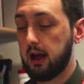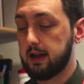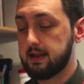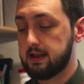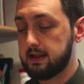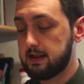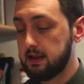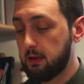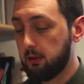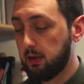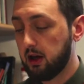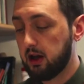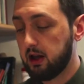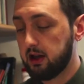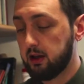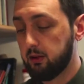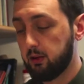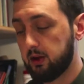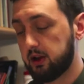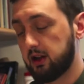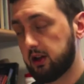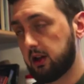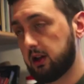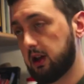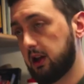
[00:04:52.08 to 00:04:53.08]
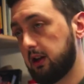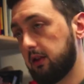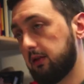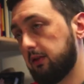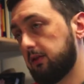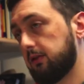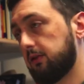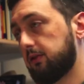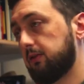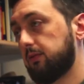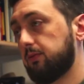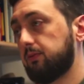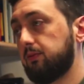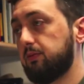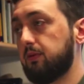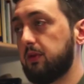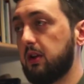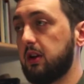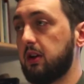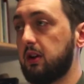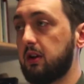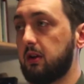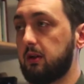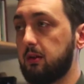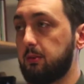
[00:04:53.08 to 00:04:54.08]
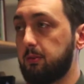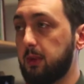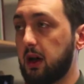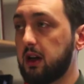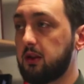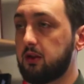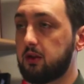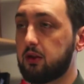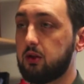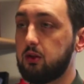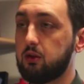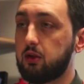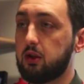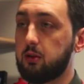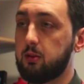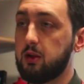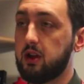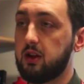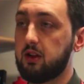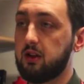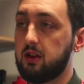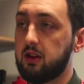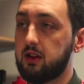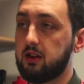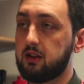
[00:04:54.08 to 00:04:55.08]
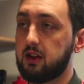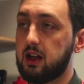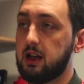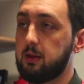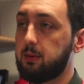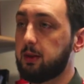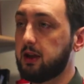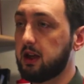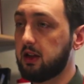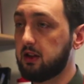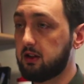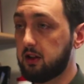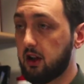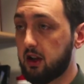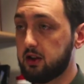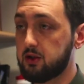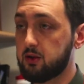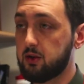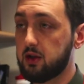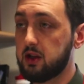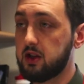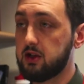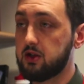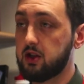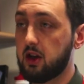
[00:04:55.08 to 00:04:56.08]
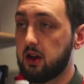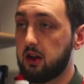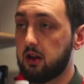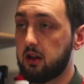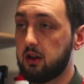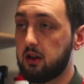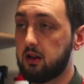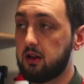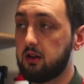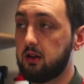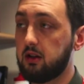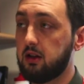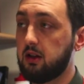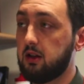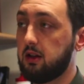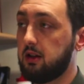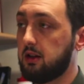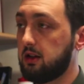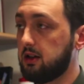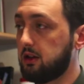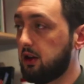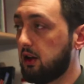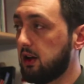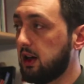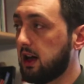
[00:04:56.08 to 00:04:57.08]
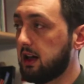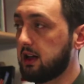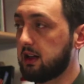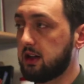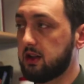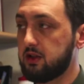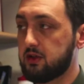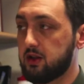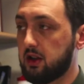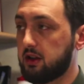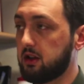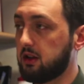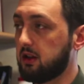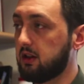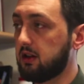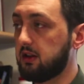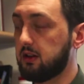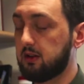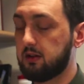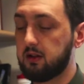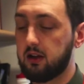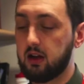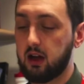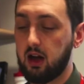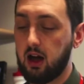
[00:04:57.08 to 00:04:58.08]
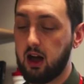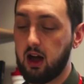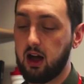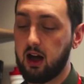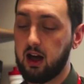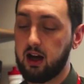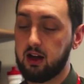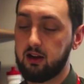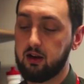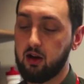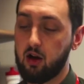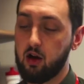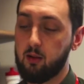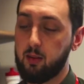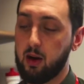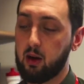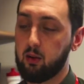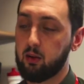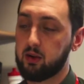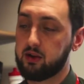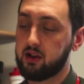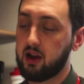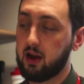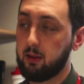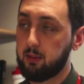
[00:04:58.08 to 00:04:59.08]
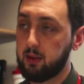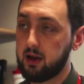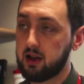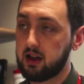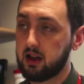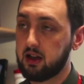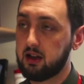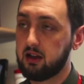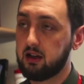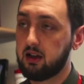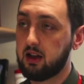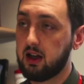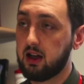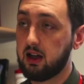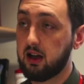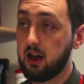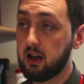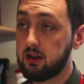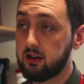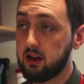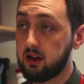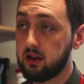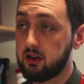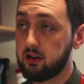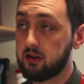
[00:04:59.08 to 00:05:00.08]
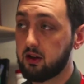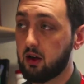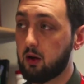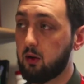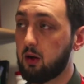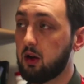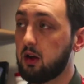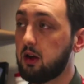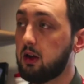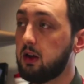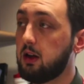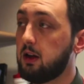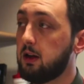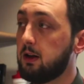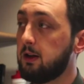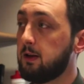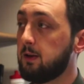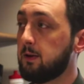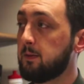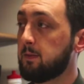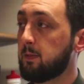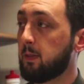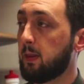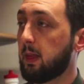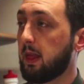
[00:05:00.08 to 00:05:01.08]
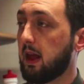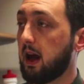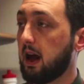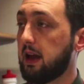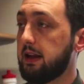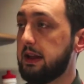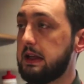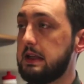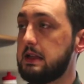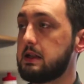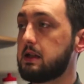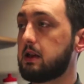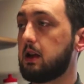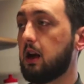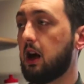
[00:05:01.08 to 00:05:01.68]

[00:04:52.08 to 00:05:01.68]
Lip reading: Similarly with the kind of the bicycle communities, keeping in touch with each other, letting each other know about what's happening in London and so on. And these